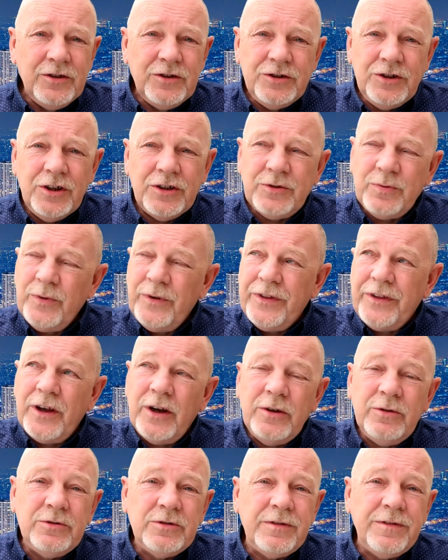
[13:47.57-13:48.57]
Just with
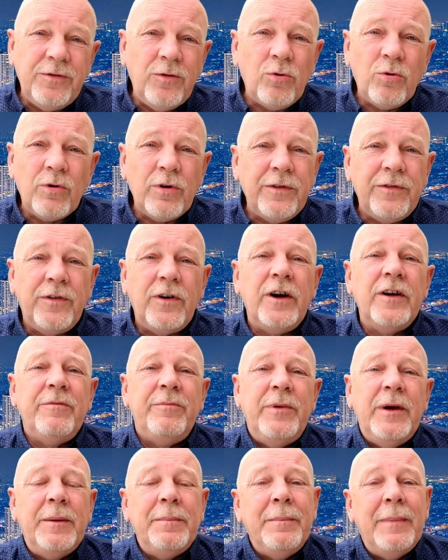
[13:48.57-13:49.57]
those four or
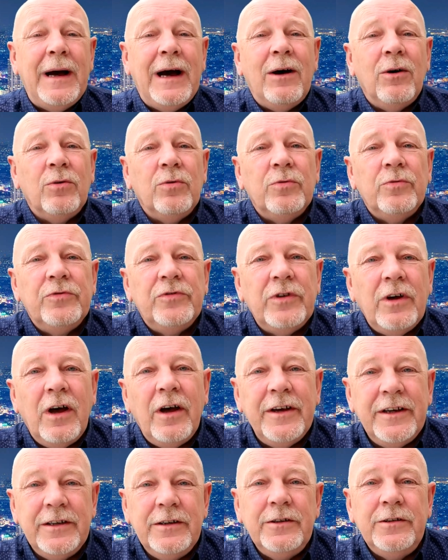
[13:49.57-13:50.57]
five big malls,
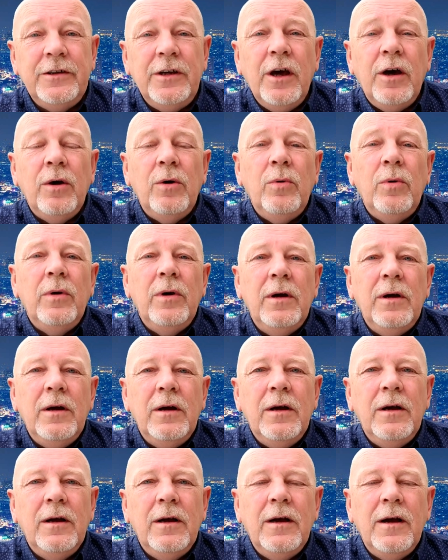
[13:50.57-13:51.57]
I could go
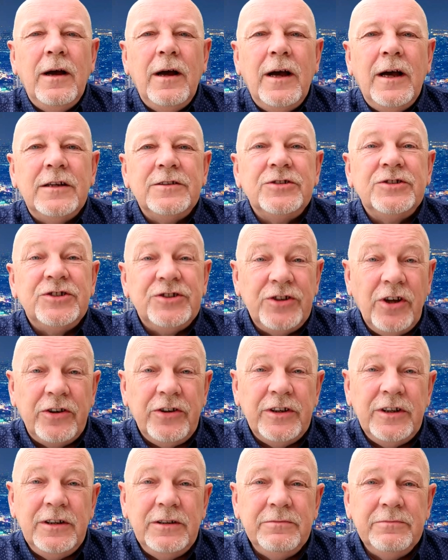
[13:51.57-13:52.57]
and
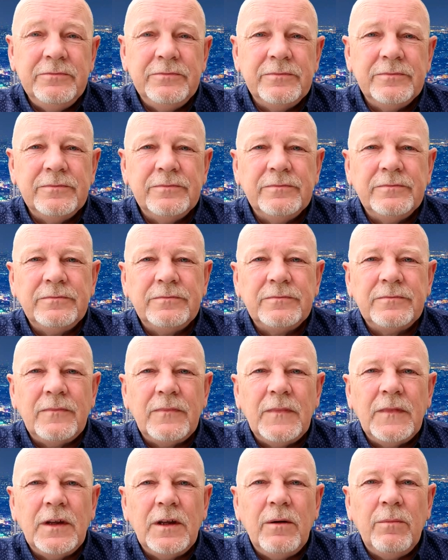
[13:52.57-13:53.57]
study
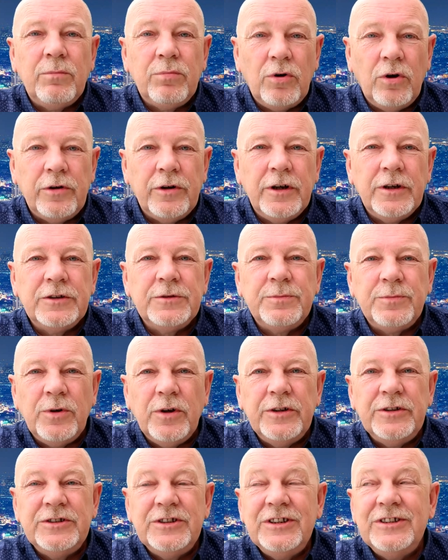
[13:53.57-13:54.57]
products,
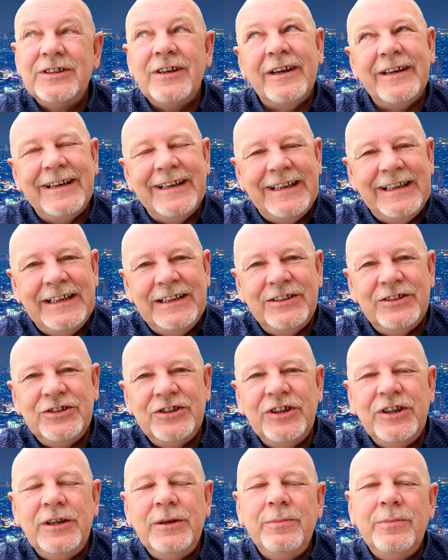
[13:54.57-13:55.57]
prices. I could eat
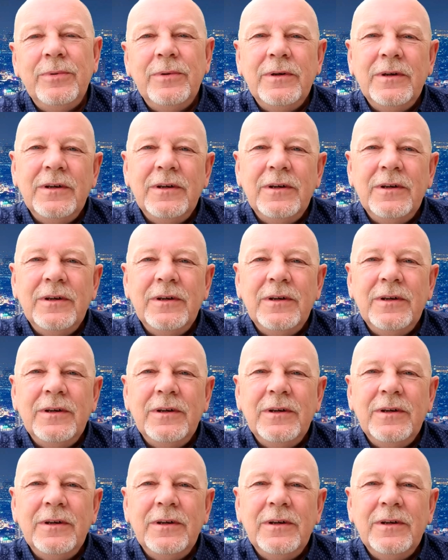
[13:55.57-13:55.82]
cheap,